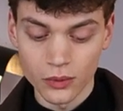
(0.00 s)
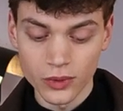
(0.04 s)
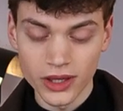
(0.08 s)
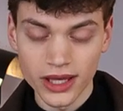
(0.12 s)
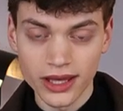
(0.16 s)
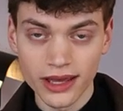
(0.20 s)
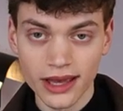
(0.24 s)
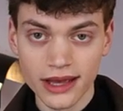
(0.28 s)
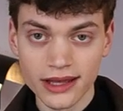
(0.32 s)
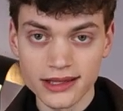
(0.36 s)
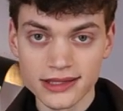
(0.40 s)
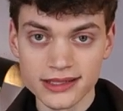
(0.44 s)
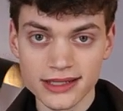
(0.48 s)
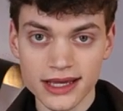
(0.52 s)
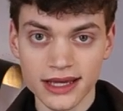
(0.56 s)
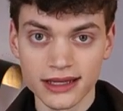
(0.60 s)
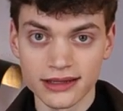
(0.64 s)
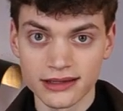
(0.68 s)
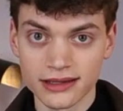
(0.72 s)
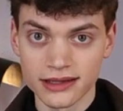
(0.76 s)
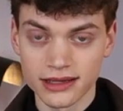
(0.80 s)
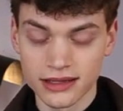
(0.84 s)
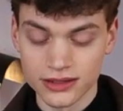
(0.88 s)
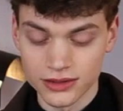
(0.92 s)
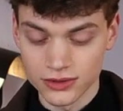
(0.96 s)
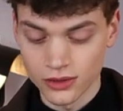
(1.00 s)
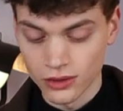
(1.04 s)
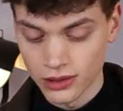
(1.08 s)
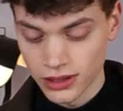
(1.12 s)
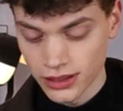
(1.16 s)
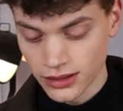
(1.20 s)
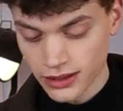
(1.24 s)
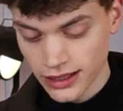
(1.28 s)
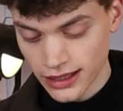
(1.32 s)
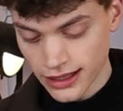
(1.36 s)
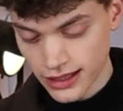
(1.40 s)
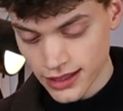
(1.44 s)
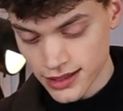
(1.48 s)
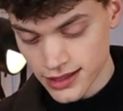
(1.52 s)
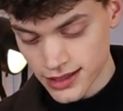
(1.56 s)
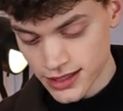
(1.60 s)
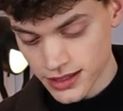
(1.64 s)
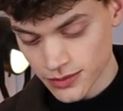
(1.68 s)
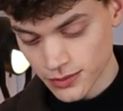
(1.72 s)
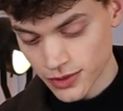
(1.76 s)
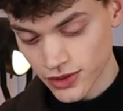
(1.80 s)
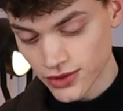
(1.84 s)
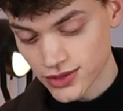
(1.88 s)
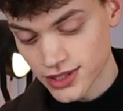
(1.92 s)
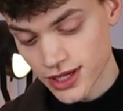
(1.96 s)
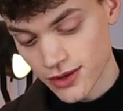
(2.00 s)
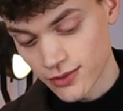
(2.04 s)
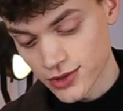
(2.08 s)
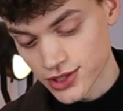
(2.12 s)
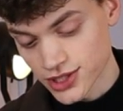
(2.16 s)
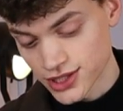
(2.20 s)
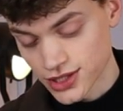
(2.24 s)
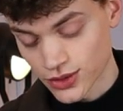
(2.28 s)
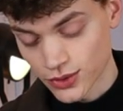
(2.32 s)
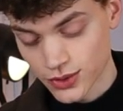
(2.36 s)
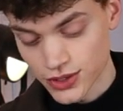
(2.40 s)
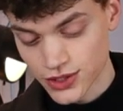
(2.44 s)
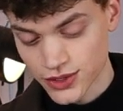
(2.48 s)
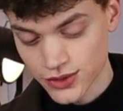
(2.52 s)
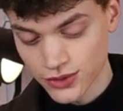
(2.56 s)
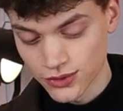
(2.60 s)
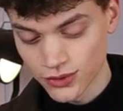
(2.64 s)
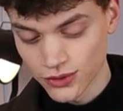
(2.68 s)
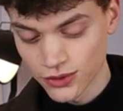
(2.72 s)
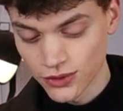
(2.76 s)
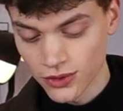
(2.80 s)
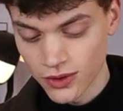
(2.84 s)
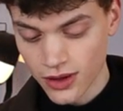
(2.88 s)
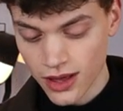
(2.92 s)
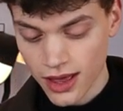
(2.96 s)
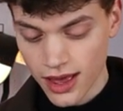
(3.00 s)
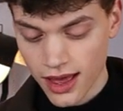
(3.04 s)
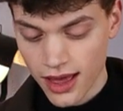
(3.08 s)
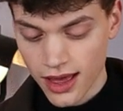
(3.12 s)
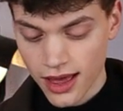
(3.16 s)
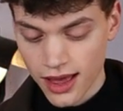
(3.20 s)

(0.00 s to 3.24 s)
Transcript: weekends and into holidays because I was still in school